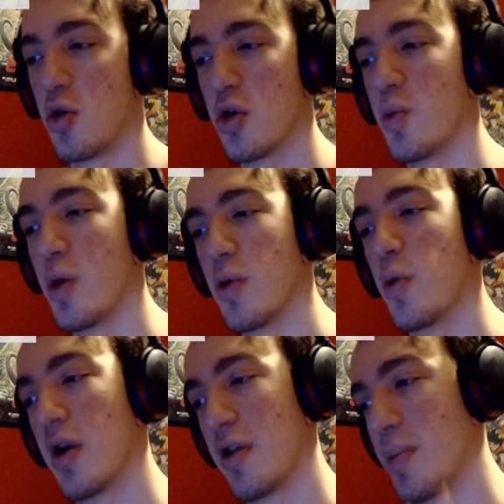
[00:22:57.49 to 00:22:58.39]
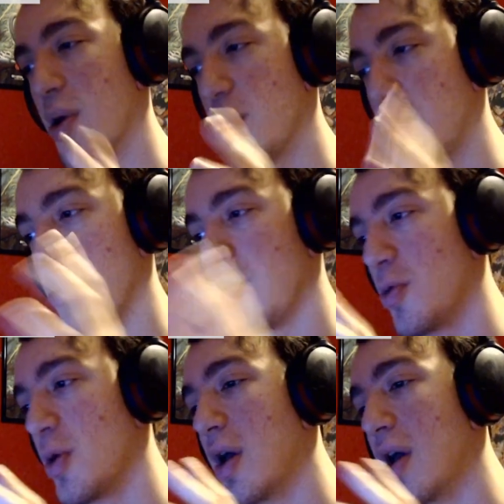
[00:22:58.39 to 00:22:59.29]
Core 1, whereas opposed
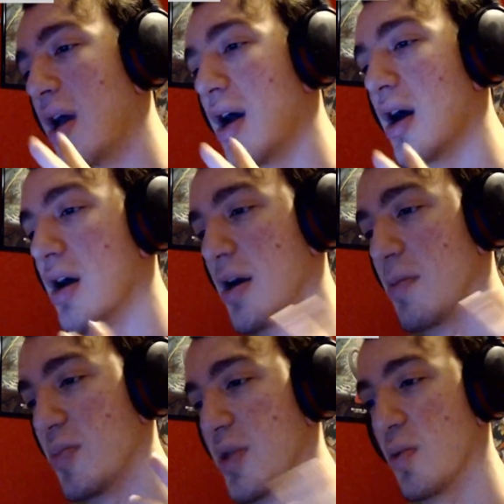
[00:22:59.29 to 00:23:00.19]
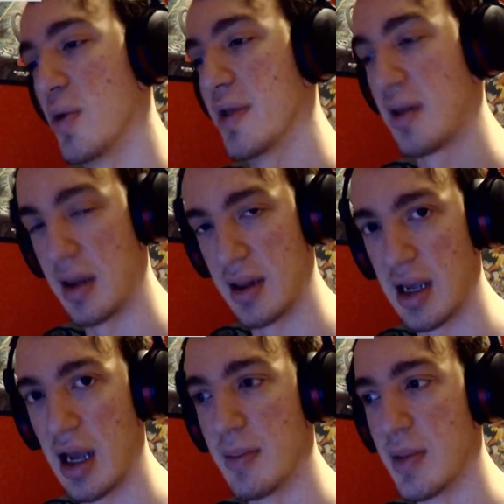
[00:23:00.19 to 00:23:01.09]
to the one that's in the
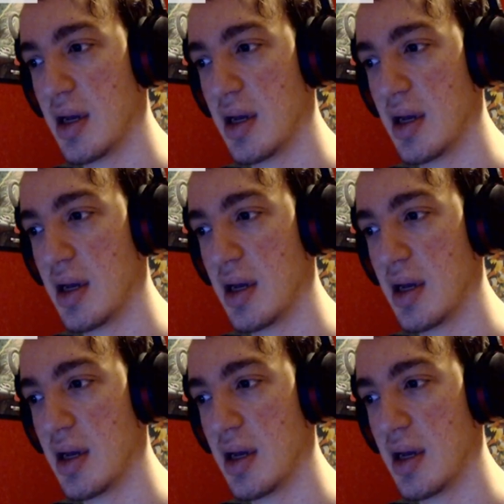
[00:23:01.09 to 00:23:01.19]
game